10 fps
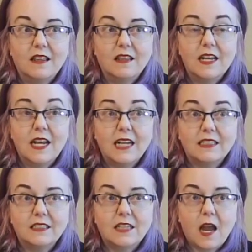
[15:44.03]
the
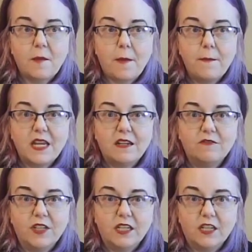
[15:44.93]
next time I make a
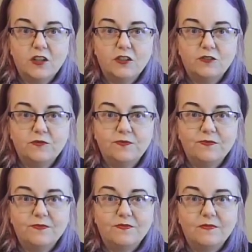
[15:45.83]
video,
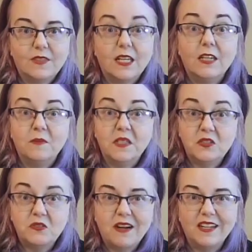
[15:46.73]
it'll be
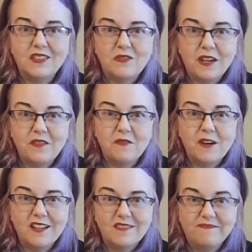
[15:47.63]

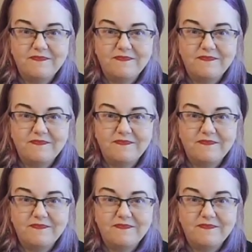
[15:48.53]
2021.